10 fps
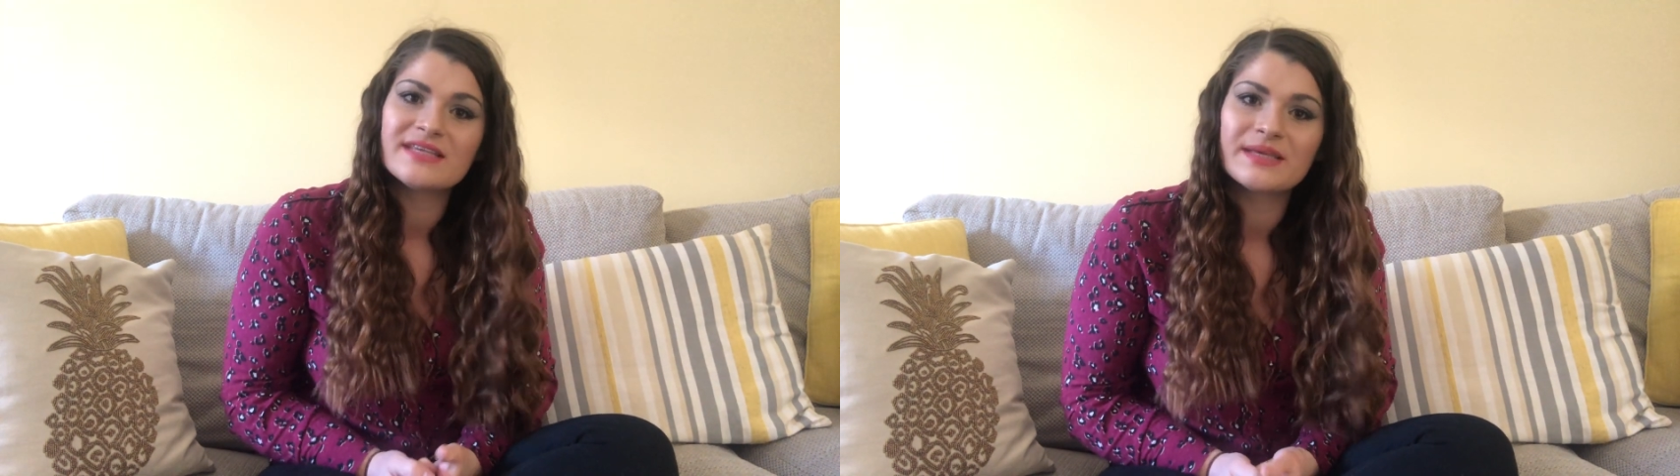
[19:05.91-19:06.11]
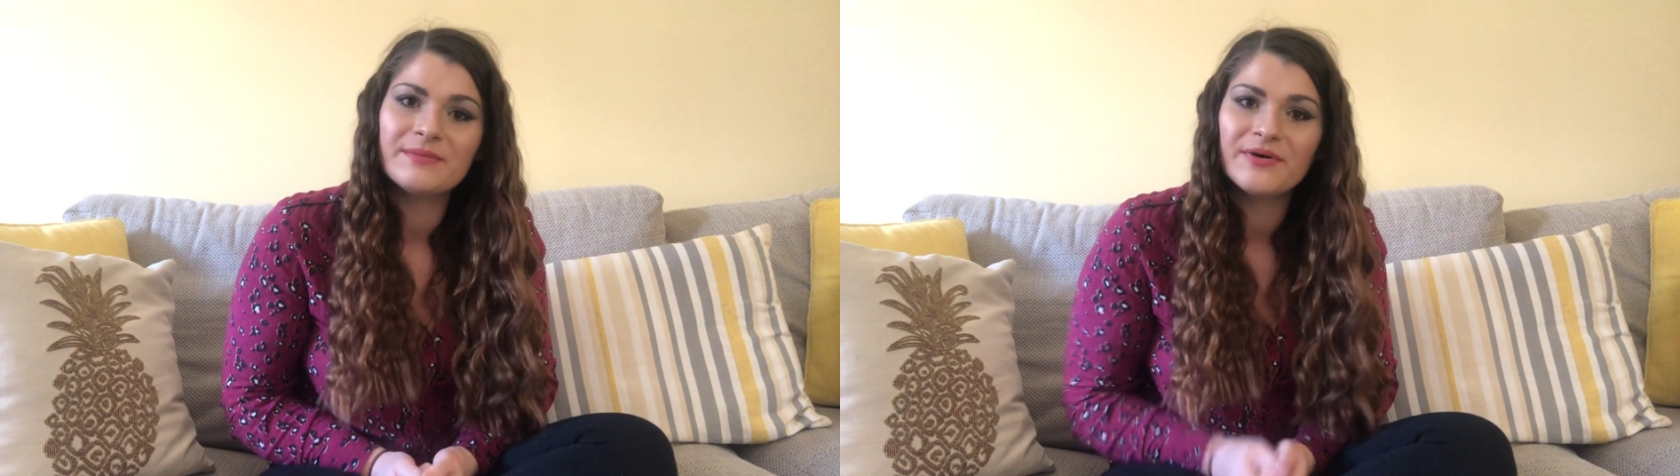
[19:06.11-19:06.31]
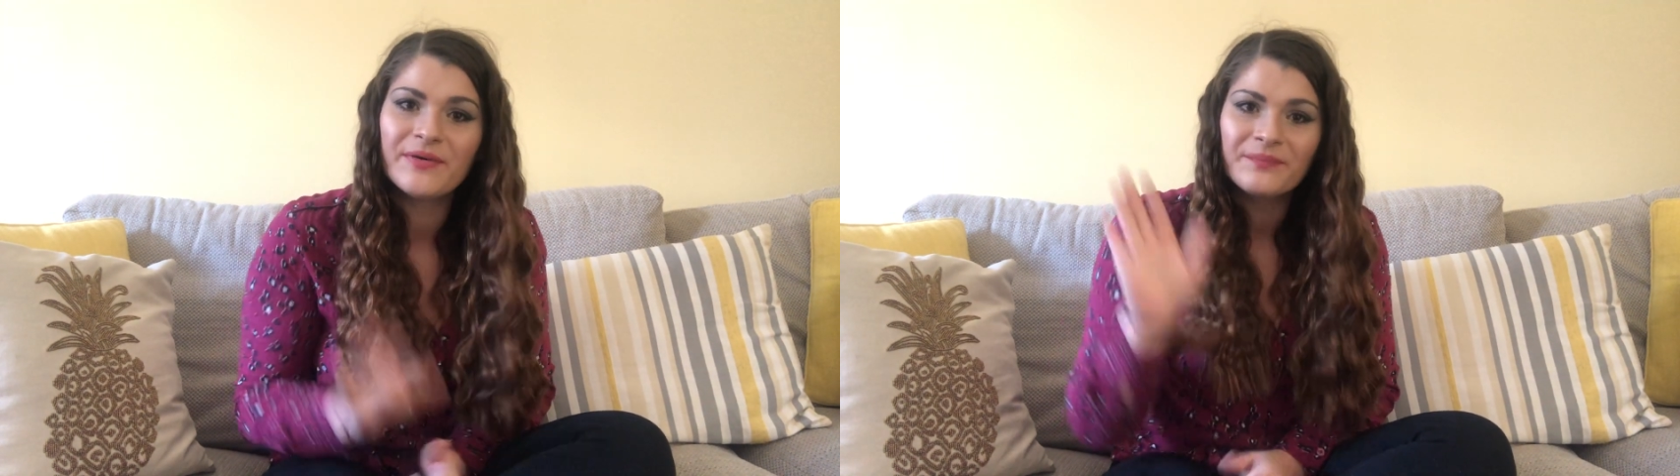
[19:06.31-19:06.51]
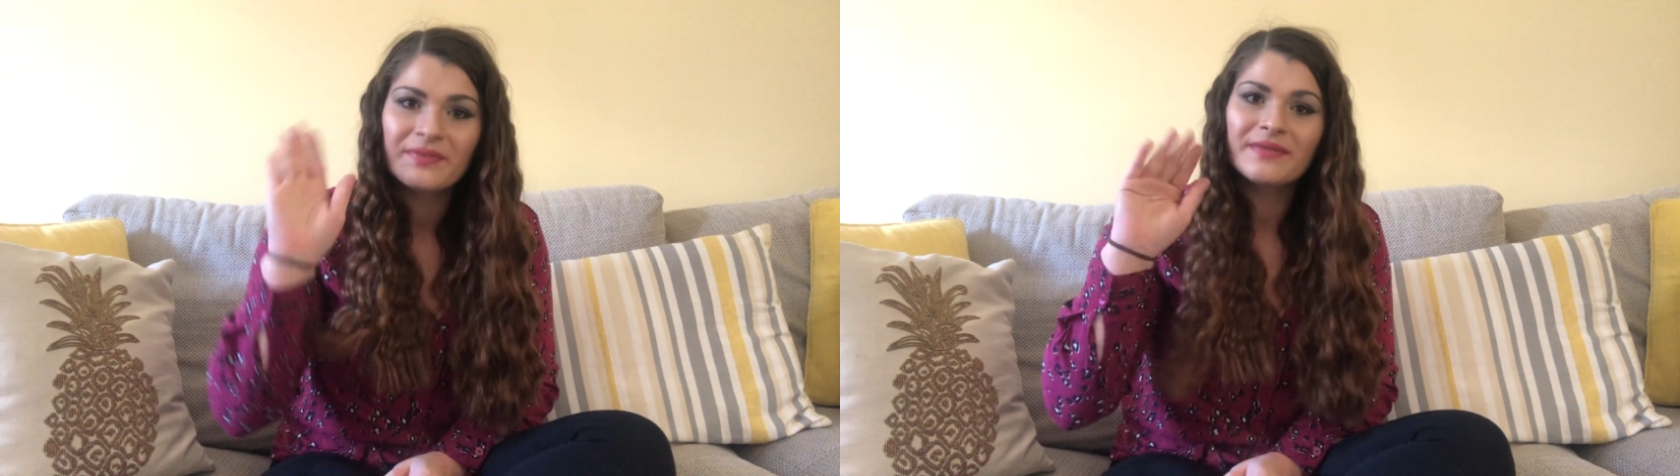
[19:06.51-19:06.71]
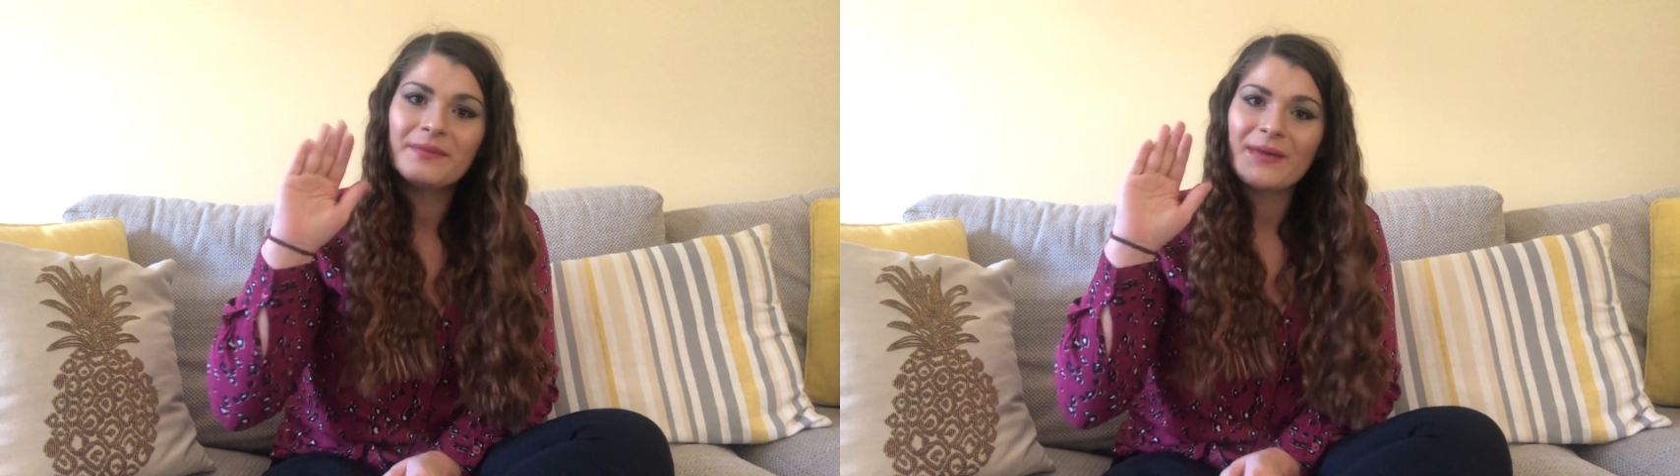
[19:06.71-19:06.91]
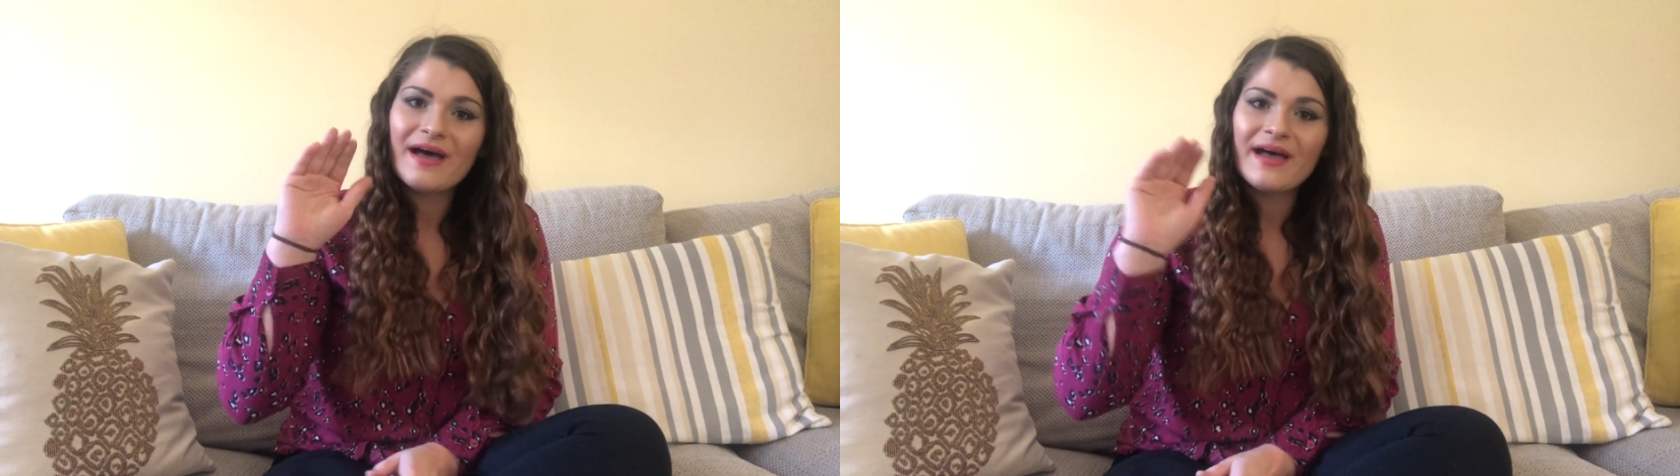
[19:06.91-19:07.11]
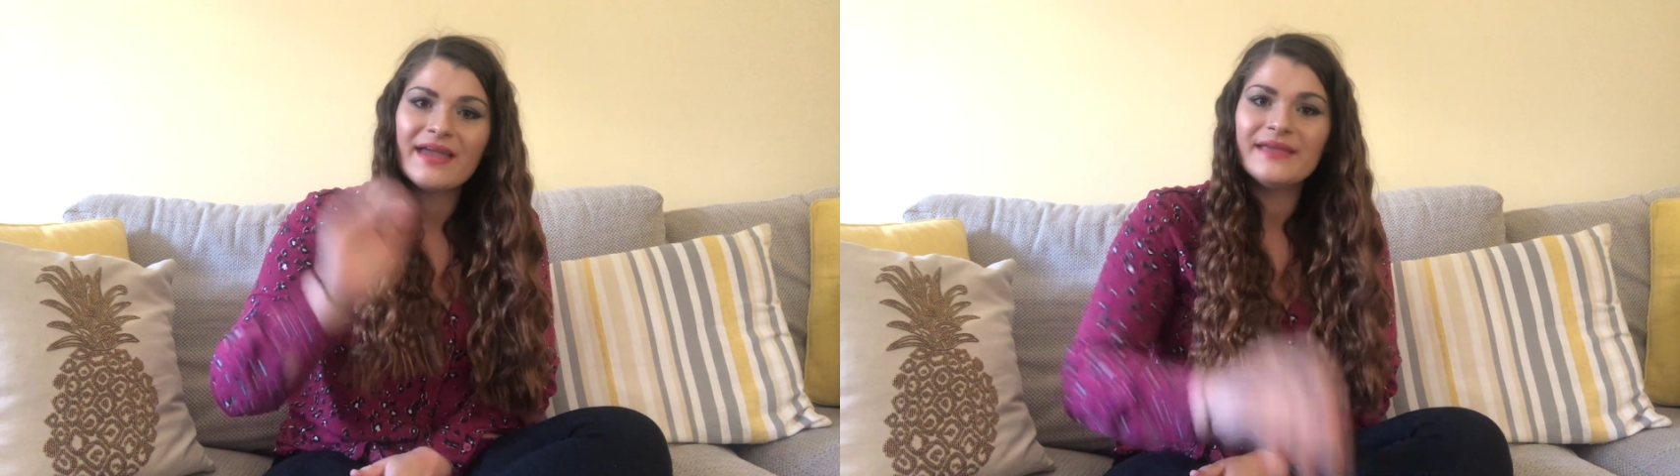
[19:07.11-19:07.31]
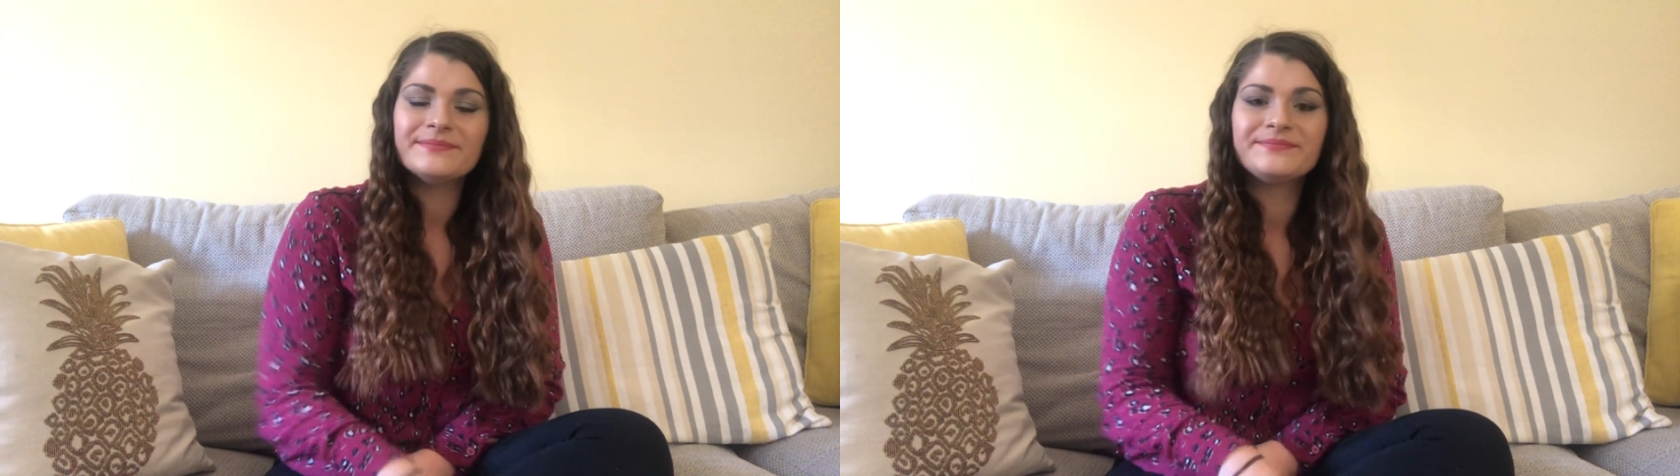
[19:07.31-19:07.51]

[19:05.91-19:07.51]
Sycamore. Bye.